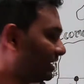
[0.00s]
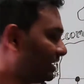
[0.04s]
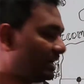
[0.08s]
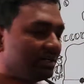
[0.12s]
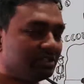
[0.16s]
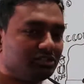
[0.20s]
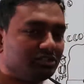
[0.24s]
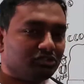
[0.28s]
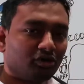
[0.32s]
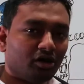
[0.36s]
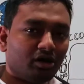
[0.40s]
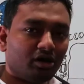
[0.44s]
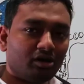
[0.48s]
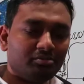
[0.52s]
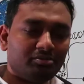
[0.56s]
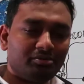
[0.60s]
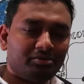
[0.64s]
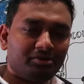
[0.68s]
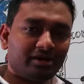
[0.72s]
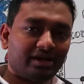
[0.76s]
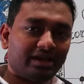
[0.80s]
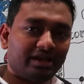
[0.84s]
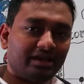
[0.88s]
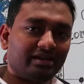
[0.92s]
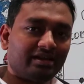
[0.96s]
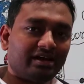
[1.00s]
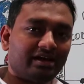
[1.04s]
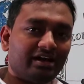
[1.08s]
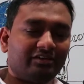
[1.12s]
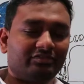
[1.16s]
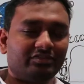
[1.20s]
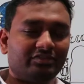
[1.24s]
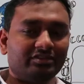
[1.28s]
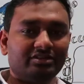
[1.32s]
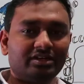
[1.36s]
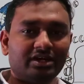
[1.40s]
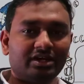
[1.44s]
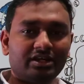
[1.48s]
get a job, and
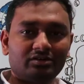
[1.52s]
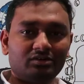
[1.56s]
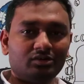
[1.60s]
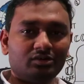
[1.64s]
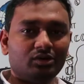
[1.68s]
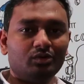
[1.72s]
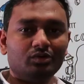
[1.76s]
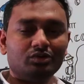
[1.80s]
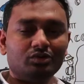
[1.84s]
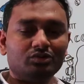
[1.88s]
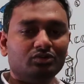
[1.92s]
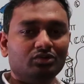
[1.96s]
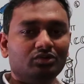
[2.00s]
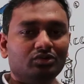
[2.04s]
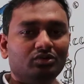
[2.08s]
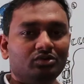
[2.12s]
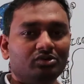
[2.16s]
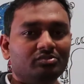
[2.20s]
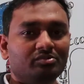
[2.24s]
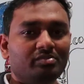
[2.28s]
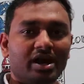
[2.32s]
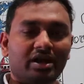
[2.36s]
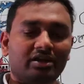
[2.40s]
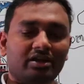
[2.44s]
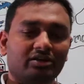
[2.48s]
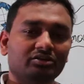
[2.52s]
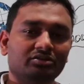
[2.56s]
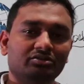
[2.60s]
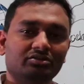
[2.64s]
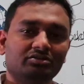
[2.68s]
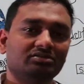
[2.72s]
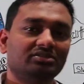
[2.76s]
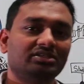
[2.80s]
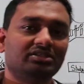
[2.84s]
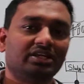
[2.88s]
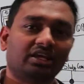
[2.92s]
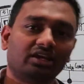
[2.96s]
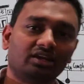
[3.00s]
after that, no one is going to look back
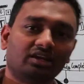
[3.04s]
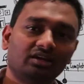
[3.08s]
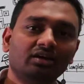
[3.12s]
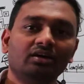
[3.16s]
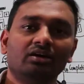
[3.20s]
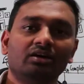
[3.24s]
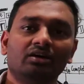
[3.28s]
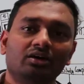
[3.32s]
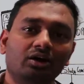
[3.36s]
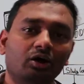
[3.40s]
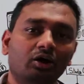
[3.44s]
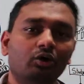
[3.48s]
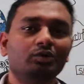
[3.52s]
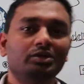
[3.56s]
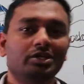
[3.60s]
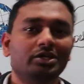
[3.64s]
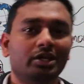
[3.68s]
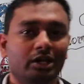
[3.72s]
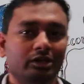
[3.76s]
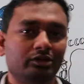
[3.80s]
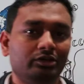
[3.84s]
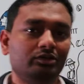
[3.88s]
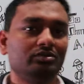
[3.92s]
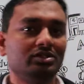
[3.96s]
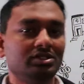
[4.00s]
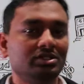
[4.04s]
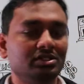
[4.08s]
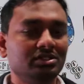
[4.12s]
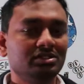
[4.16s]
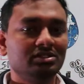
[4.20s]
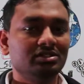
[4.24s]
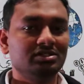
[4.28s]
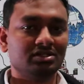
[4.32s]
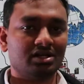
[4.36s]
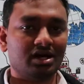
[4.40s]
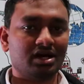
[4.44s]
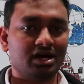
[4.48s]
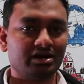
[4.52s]
and say, oh yeah, you did it
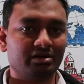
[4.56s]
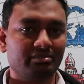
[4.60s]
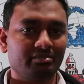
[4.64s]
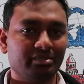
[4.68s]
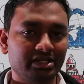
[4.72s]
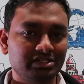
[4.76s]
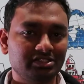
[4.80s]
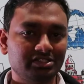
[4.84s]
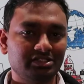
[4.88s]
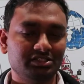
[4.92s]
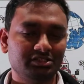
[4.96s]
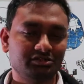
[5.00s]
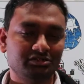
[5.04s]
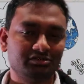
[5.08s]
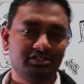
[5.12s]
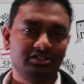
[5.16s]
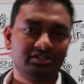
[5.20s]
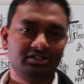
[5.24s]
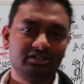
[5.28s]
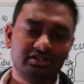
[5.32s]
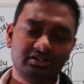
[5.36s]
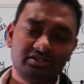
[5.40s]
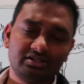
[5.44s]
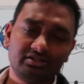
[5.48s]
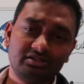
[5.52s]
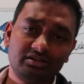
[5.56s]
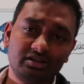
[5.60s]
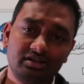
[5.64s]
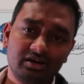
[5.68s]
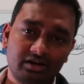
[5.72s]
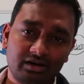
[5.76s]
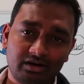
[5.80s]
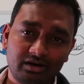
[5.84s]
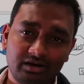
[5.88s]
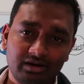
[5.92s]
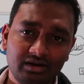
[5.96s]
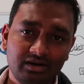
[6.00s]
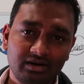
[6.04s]
in RMIT, you did it in
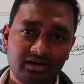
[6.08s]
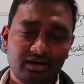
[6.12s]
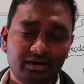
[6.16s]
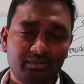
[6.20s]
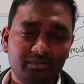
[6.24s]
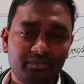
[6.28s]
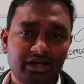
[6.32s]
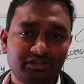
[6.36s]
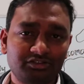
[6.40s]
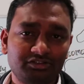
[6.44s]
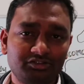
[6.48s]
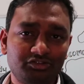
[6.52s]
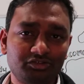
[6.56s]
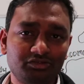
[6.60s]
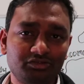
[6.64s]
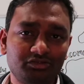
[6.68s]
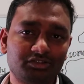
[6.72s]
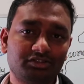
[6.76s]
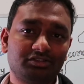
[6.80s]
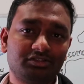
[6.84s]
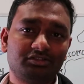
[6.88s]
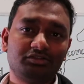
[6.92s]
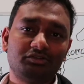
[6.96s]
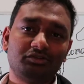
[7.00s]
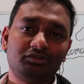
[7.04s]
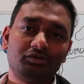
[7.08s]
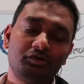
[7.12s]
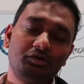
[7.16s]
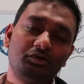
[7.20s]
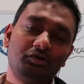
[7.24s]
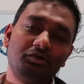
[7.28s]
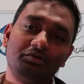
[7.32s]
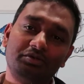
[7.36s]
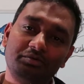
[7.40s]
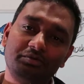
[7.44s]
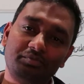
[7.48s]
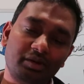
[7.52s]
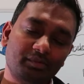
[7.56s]
Massachusetts,
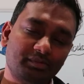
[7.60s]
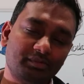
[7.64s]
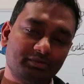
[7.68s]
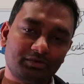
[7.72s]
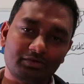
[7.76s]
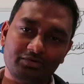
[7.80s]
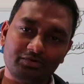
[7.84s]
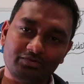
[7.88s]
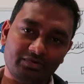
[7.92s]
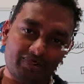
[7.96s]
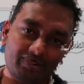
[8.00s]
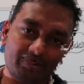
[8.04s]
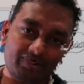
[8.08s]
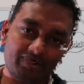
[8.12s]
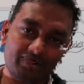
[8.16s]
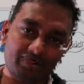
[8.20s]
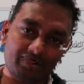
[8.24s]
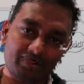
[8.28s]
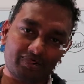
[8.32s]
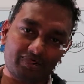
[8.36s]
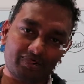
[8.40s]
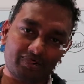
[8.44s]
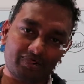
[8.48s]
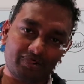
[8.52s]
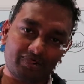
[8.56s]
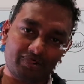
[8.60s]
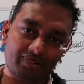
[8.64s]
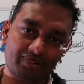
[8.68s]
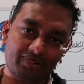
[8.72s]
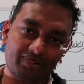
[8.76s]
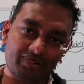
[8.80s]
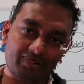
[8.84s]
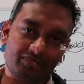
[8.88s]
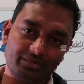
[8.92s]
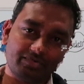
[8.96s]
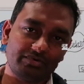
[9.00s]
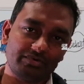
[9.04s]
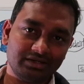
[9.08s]
the people don't really care about all
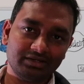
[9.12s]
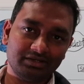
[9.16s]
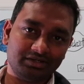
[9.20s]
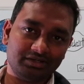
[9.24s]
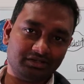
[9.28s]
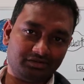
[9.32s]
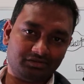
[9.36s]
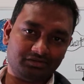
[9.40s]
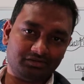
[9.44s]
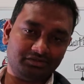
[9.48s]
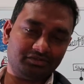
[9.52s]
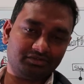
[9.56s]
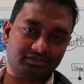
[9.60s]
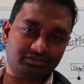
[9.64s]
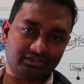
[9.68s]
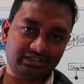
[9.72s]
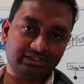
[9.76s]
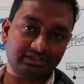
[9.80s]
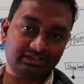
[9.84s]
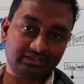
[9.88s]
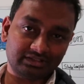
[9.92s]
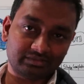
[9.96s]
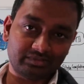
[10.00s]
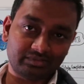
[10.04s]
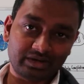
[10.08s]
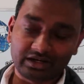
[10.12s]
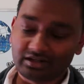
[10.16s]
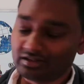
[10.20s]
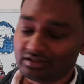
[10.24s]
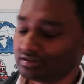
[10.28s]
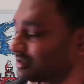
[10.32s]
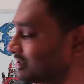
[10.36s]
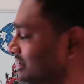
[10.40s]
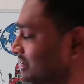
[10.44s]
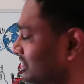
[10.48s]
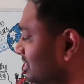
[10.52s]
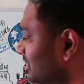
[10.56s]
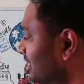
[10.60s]
that. Your skill set
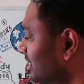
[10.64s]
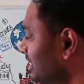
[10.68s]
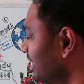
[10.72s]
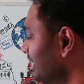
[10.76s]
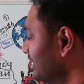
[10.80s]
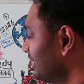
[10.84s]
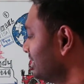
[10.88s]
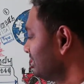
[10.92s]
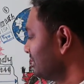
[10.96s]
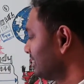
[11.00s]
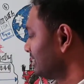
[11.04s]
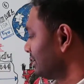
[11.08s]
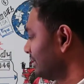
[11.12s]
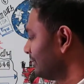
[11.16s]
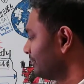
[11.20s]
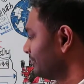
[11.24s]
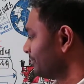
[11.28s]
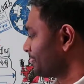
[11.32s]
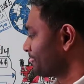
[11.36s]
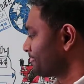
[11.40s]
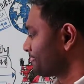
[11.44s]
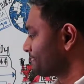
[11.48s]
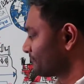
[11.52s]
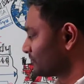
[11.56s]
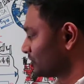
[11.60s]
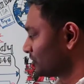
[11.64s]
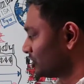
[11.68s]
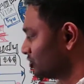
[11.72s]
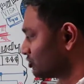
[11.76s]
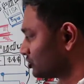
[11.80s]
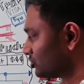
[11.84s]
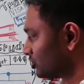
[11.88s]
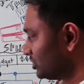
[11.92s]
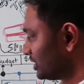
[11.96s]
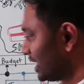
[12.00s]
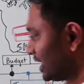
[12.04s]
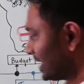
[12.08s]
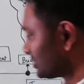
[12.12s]
matters. And
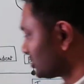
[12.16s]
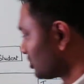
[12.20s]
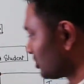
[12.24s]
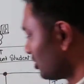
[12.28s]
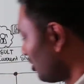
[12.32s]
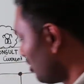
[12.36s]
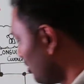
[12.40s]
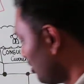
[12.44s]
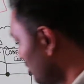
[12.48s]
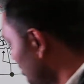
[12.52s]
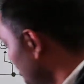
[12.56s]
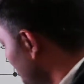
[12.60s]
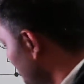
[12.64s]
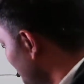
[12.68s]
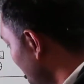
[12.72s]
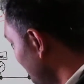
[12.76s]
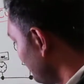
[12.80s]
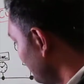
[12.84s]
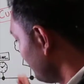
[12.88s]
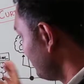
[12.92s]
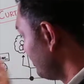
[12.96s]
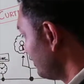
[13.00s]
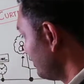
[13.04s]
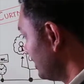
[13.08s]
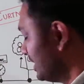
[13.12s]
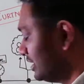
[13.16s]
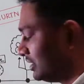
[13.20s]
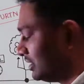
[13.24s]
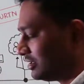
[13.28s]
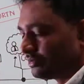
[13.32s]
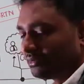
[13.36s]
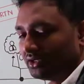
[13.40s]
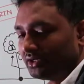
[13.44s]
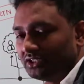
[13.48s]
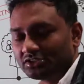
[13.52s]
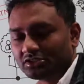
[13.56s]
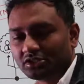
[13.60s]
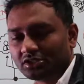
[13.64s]
so that's all in the
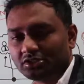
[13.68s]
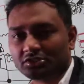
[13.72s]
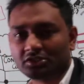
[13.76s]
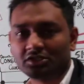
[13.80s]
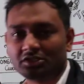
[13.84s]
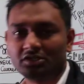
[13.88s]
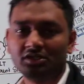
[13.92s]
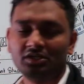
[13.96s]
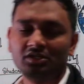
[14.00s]
research.